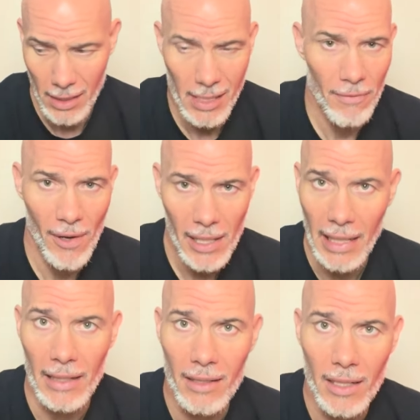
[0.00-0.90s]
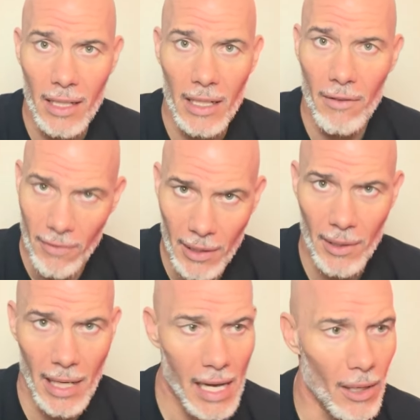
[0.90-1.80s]
I say, fuck it,
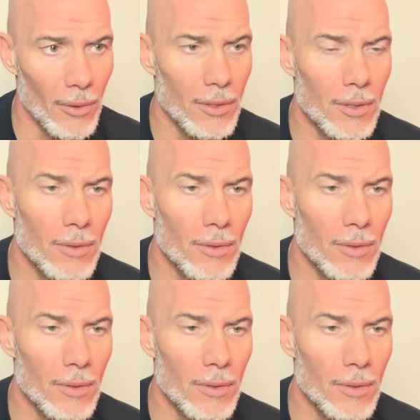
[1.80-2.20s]
figure it out.